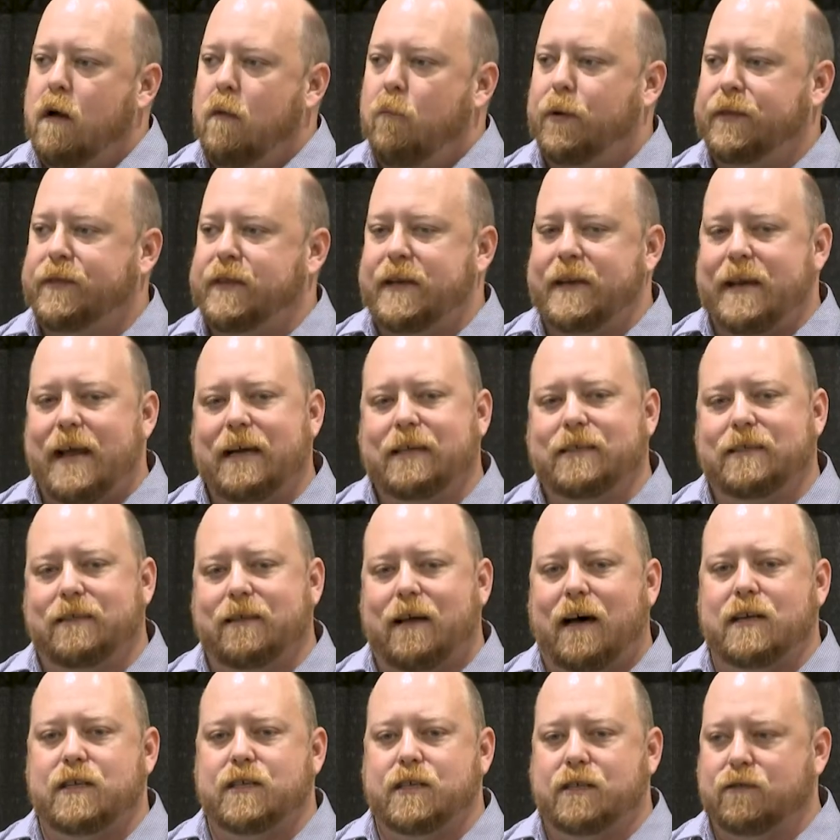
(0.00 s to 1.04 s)
But the next
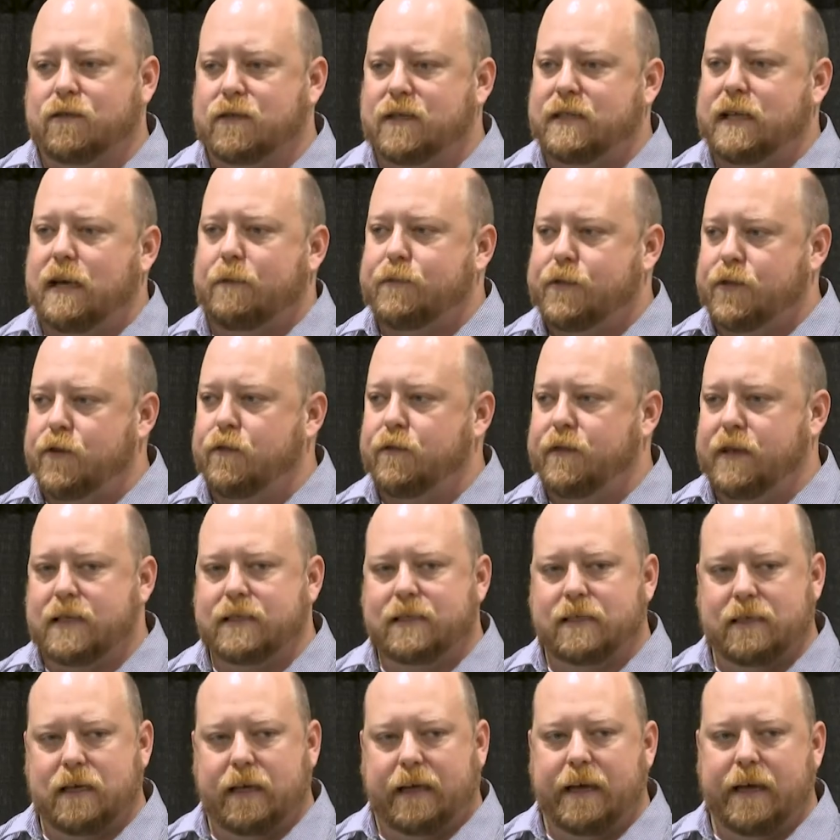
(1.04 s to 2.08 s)
logical step to
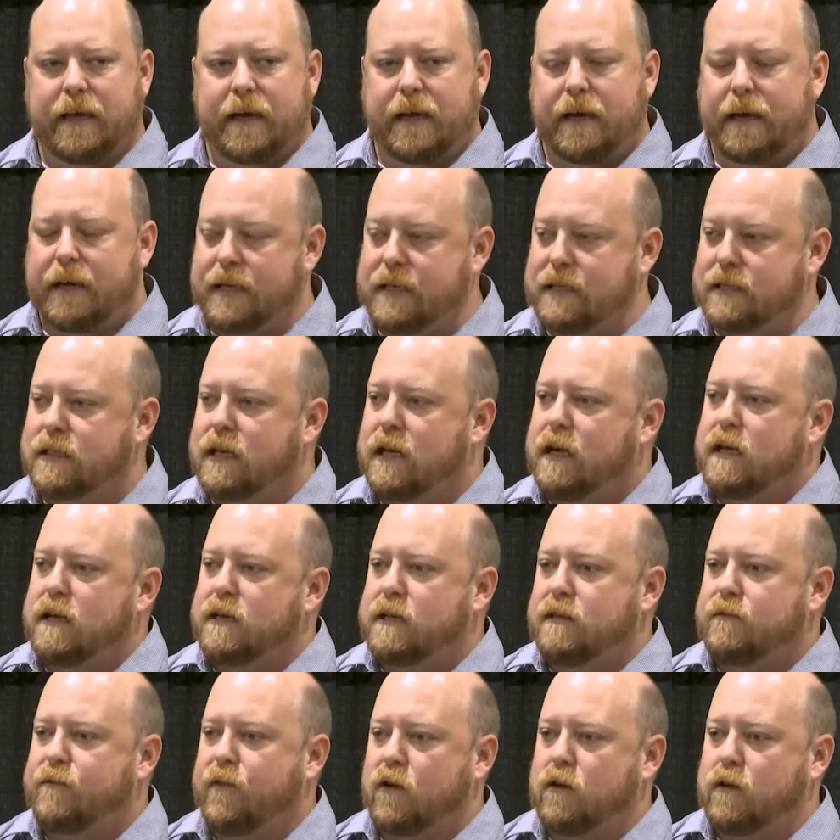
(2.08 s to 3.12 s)
this, again, is
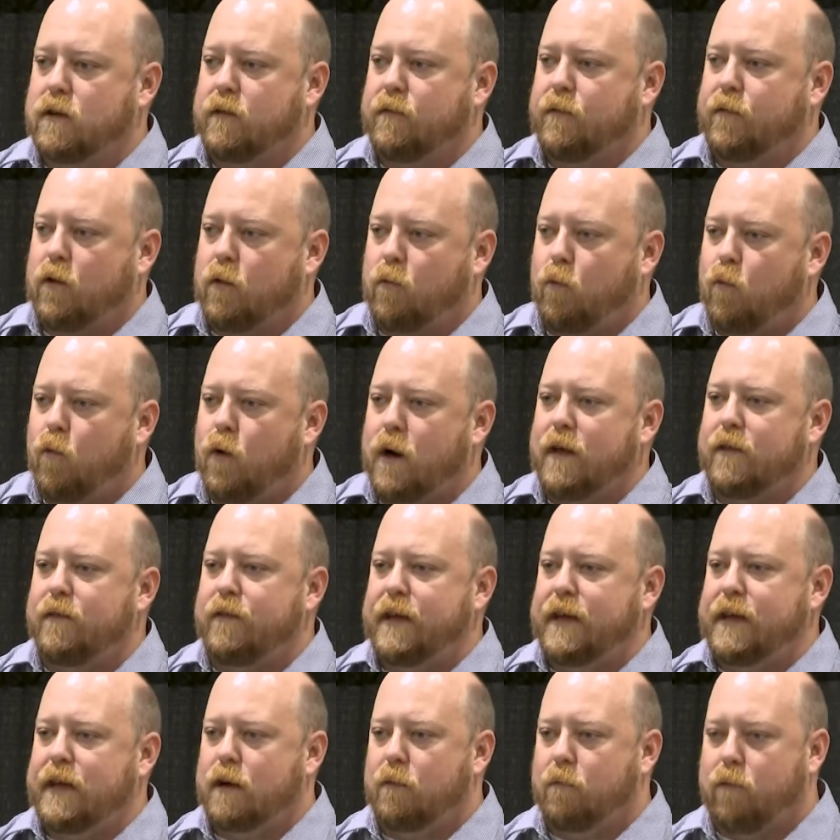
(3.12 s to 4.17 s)
for one of
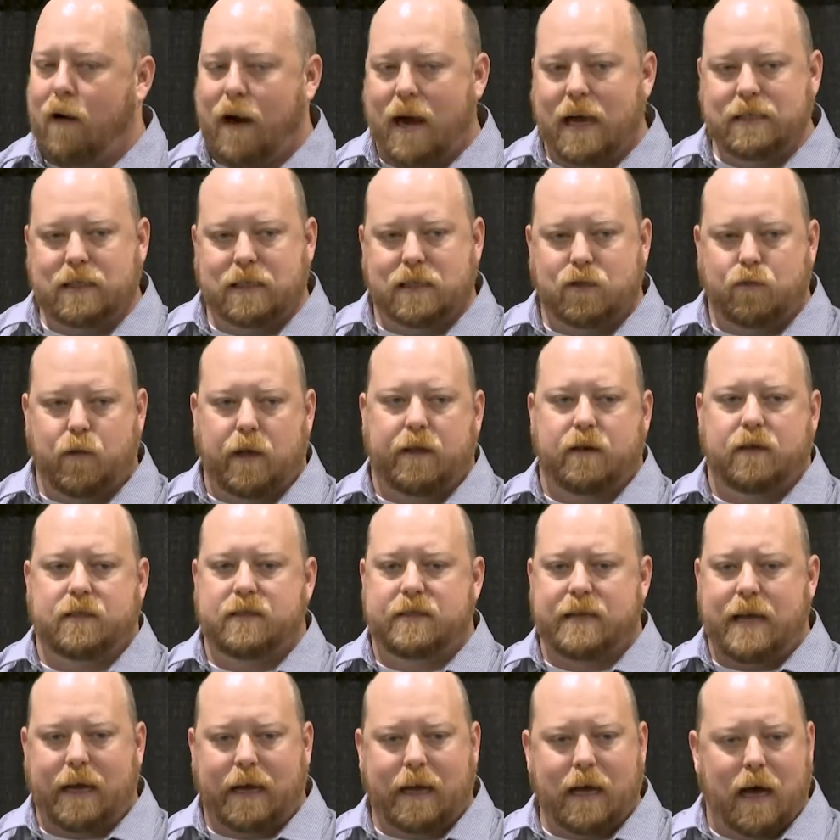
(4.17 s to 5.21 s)
the enterprises, whether it's
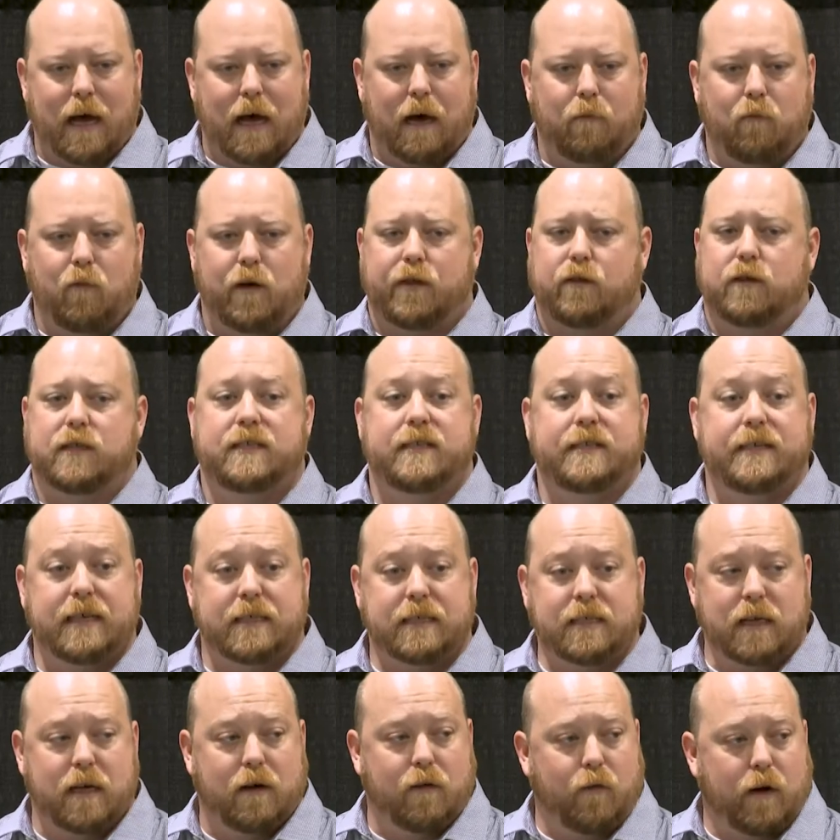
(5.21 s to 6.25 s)
Netcom, whether it's
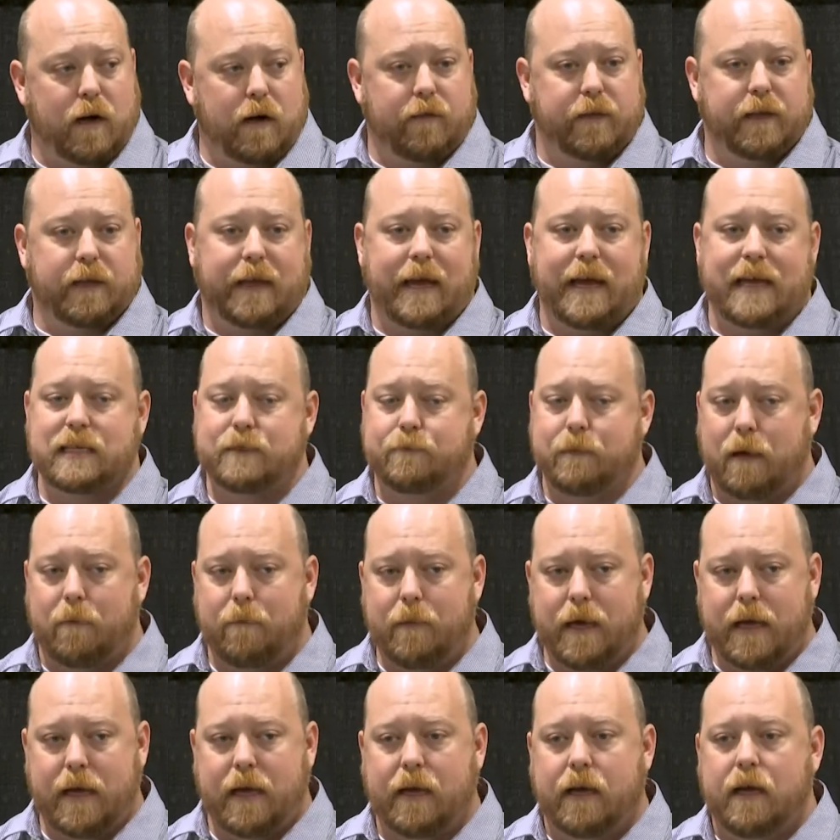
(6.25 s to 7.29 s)
DISA, whatever the case may
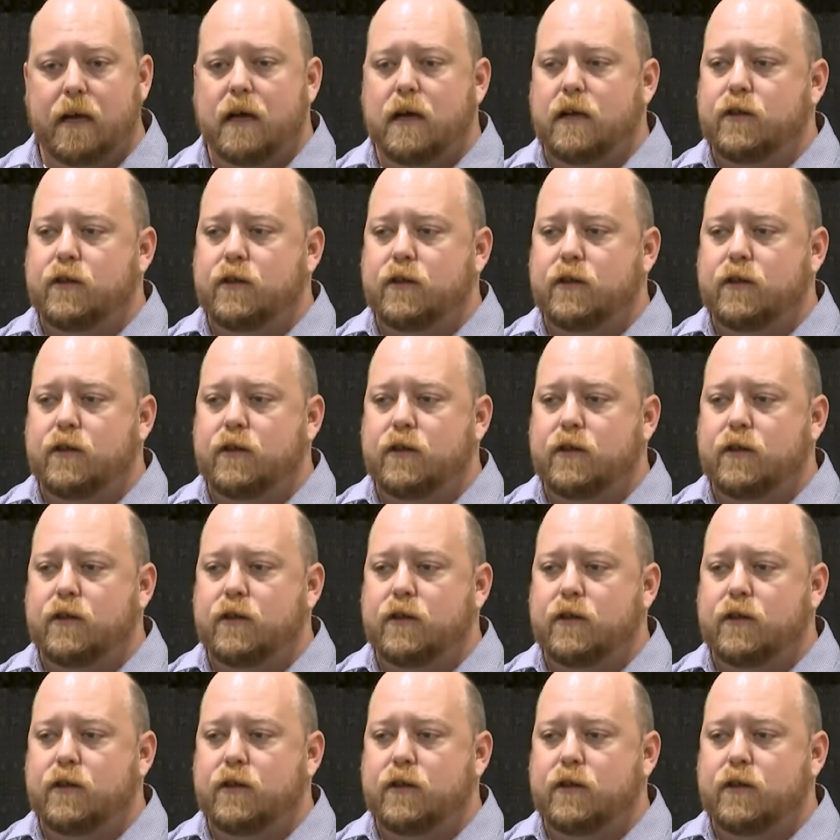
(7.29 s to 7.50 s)
be,